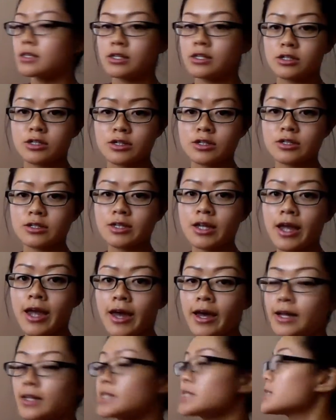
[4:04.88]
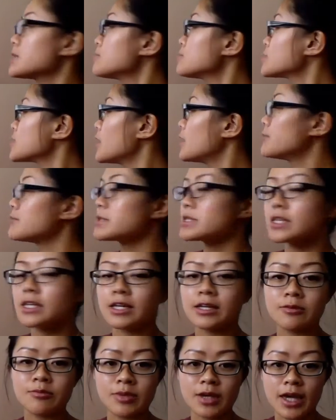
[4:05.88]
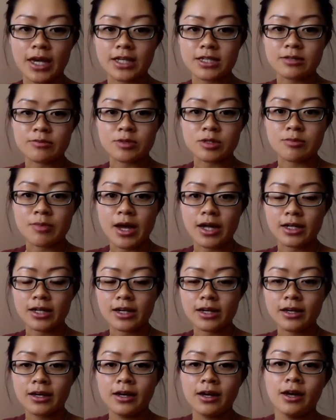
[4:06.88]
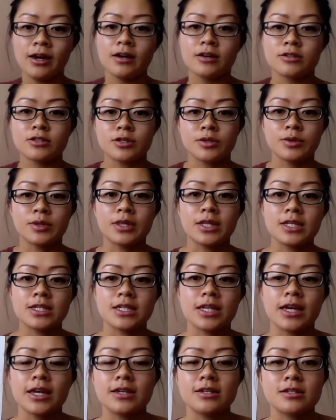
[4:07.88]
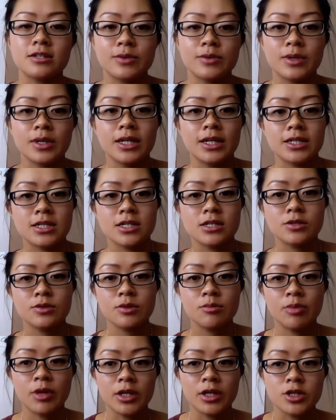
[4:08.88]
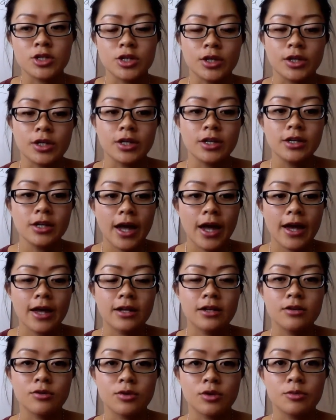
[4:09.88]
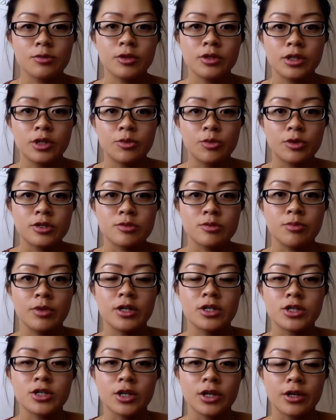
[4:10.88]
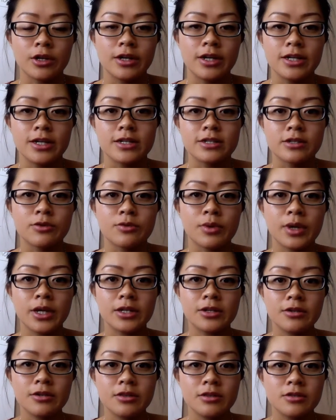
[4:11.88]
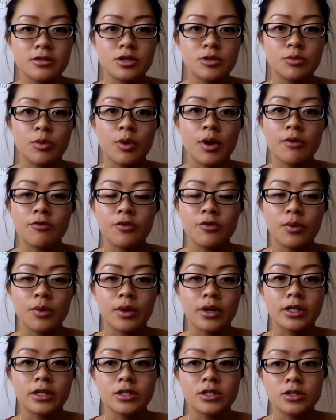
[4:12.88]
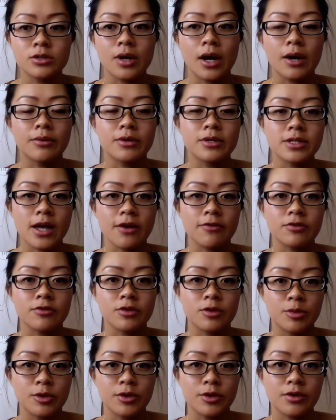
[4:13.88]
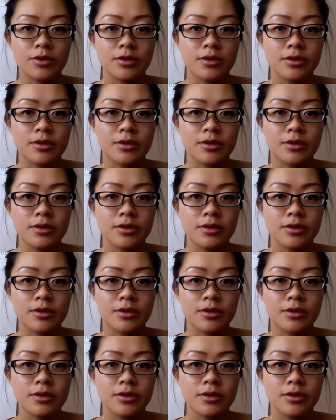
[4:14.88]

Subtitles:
seizures. And sometimes they can be asymptomatic. So in this case, you would need to do a blood sugar, and a normal newborn's blood sugar is greater than 2.4 2 hours after birth.